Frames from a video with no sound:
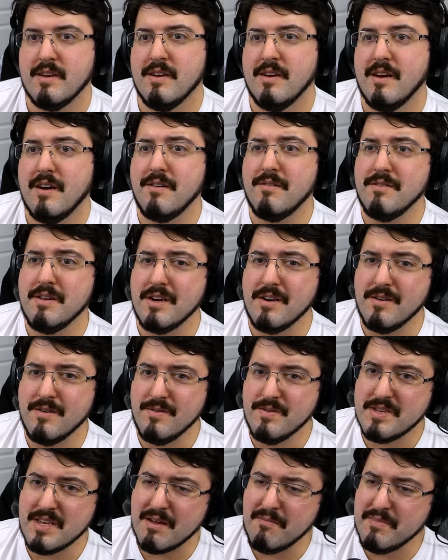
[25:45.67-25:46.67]
Oh no,
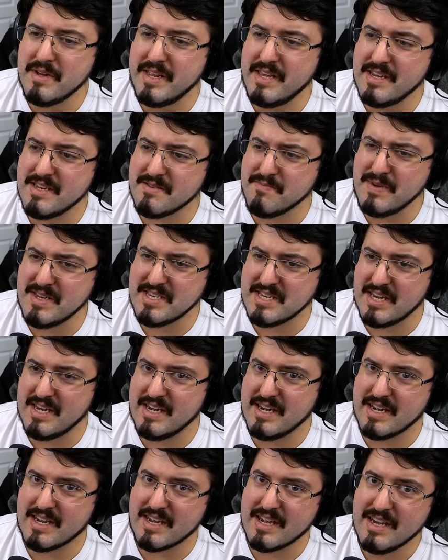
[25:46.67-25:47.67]
somebody is
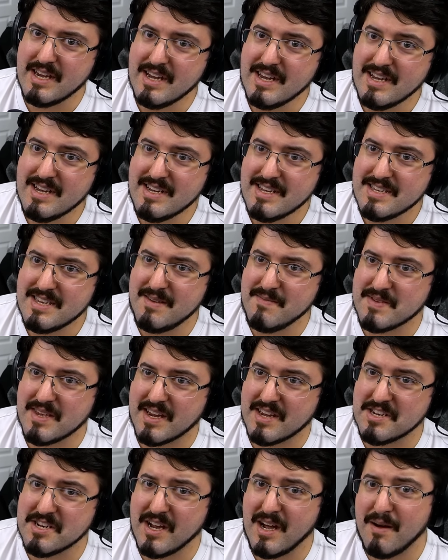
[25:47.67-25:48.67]
missing! Seems like
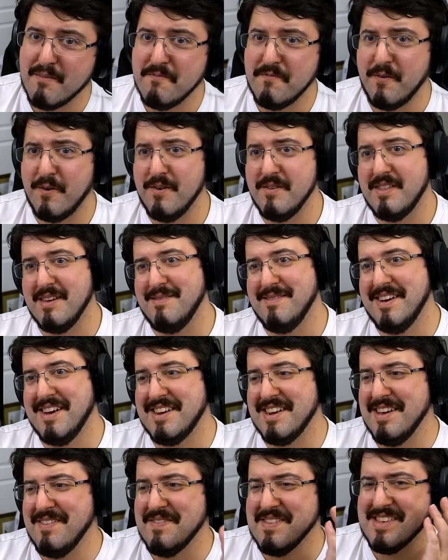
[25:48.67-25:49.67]
a job for the
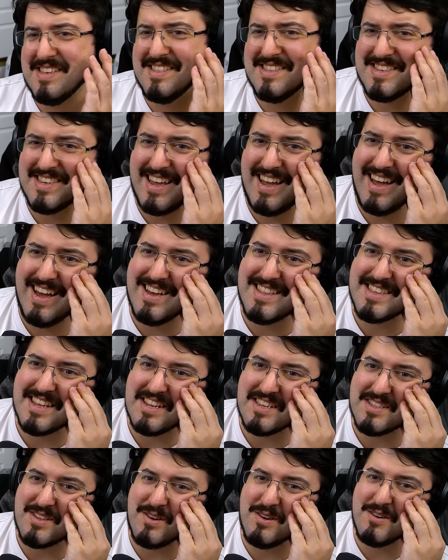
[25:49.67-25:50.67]
Magnificent Sans and
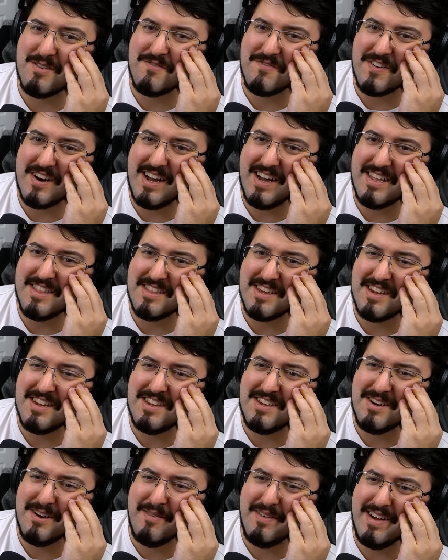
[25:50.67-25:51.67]
his loyal friend, the
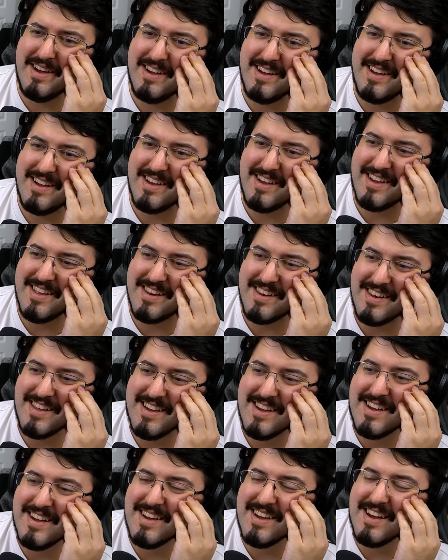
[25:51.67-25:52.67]
human!
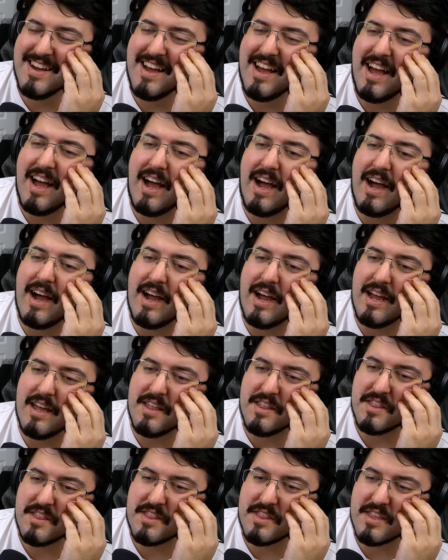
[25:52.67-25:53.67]
I
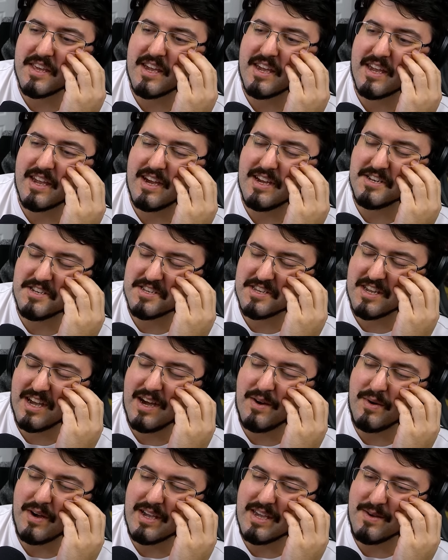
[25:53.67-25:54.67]
think I just
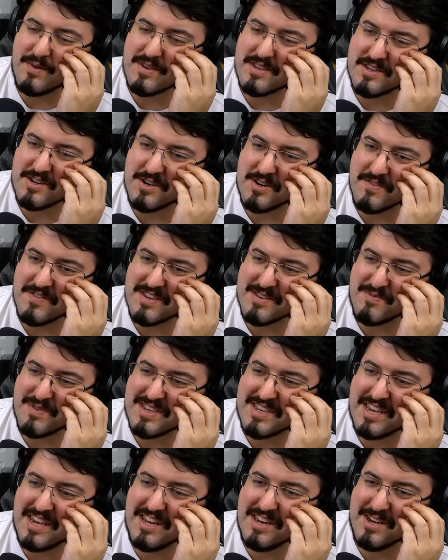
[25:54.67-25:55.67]
got why he was nervous because
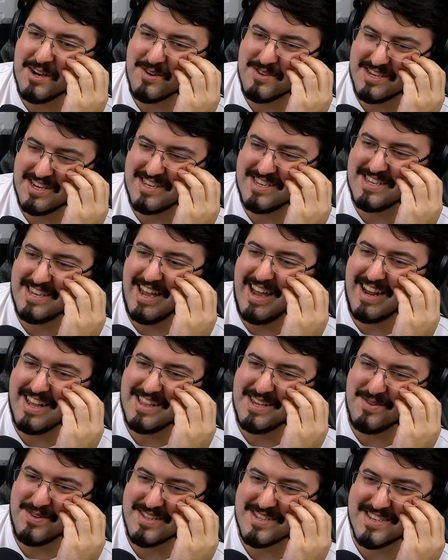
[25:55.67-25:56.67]
he knows
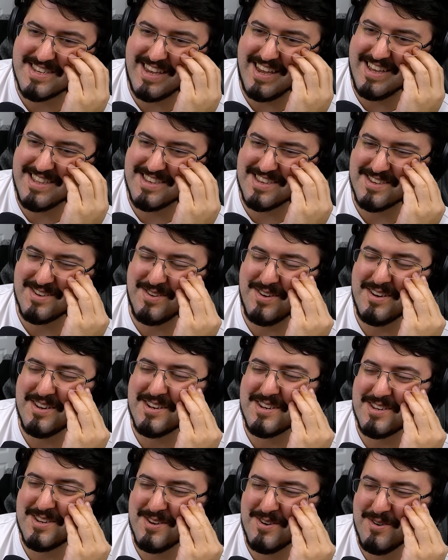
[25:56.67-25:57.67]
exactly what Sansa's is going to
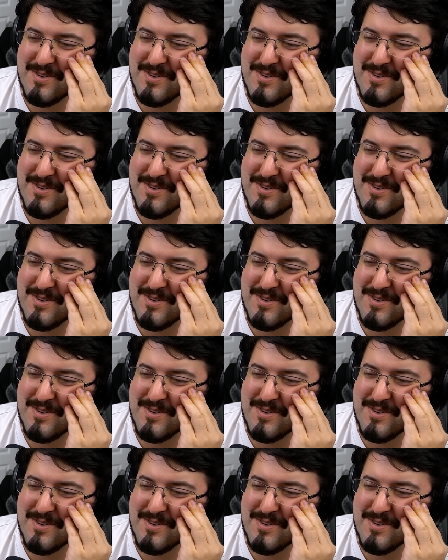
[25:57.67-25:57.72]
do.